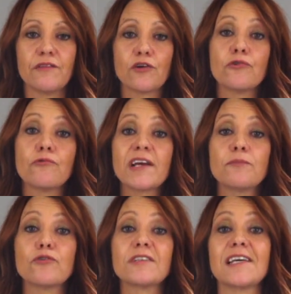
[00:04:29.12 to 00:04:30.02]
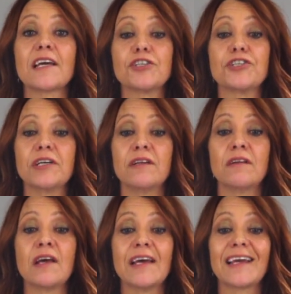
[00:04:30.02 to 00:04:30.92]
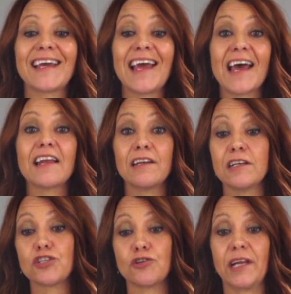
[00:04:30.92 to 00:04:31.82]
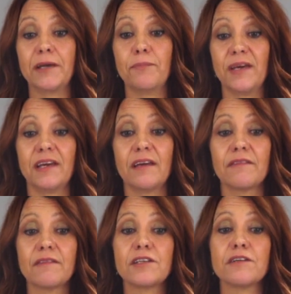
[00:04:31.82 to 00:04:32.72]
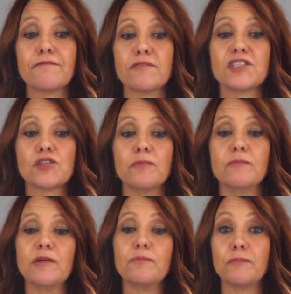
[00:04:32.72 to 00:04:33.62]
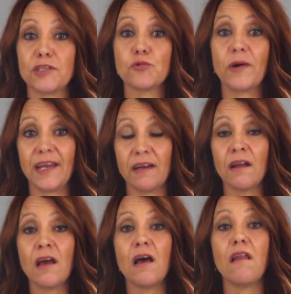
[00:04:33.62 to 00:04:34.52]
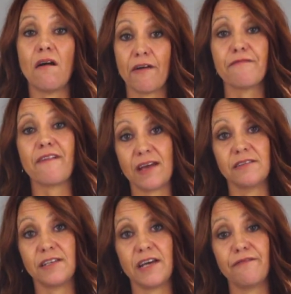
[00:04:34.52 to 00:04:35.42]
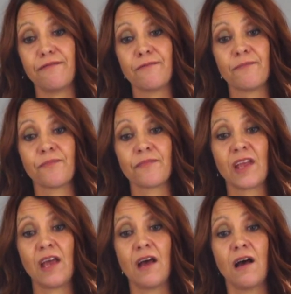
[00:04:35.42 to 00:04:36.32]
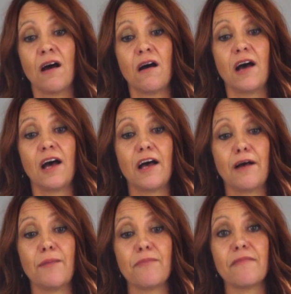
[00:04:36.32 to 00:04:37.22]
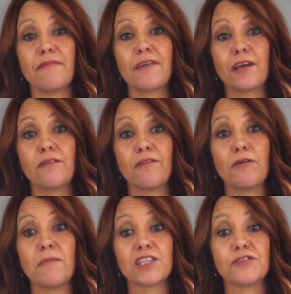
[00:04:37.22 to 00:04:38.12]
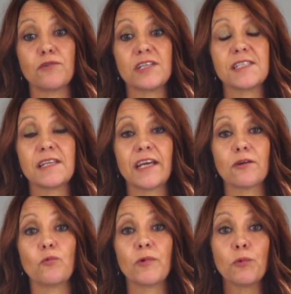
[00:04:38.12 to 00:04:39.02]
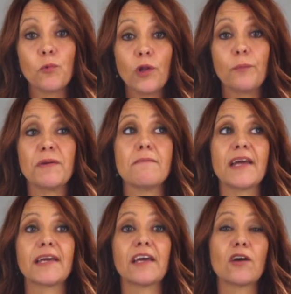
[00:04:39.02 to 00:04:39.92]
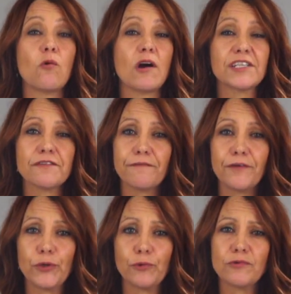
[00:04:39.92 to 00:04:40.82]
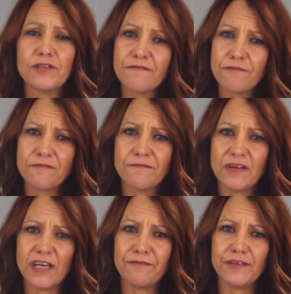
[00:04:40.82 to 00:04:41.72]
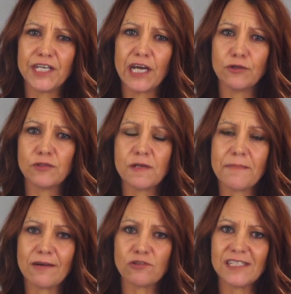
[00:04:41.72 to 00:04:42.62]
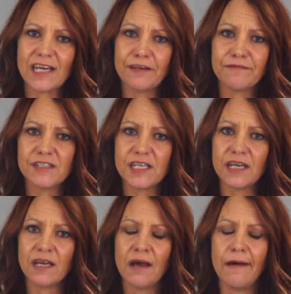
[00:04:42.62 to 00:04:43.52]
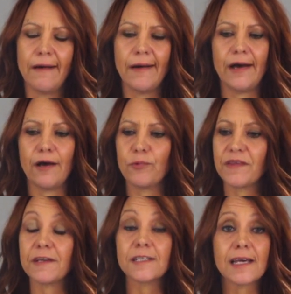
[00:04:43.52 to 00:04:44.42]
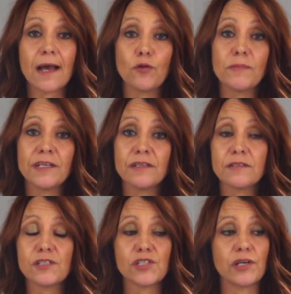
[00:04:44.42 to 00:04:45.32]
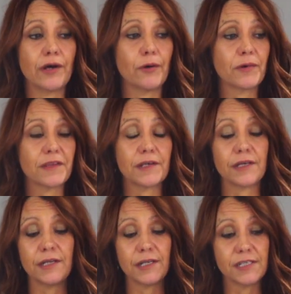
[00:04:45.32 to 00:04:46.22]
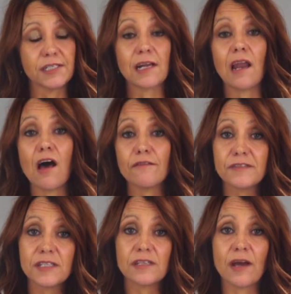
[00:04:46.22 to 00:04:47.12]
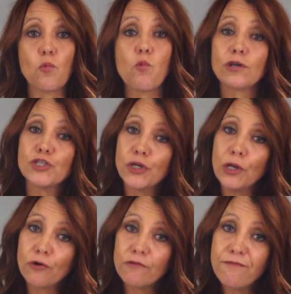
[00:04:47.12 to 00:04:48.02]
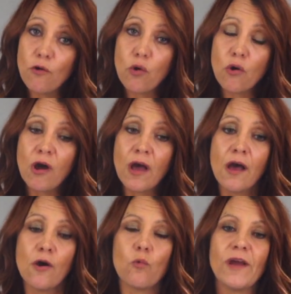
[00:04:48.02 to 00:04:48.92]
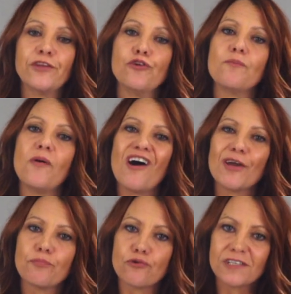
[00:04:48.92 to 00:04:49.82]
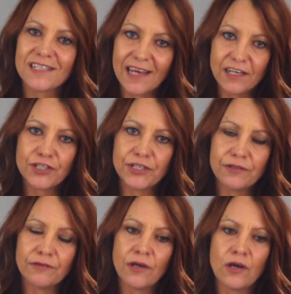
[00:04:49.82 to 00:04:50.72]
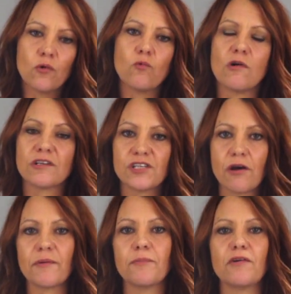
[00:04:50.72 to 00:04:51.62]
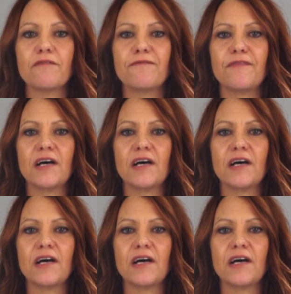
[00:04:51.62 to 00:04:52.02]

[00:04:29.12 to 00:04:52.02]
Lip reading: The correct protection can literally be the difference between life and death. Thank you very much for listening. We will be making quite a few different videos about safety, whether it's helmets, whether it is gloves, what to look for when you buy protection, what type of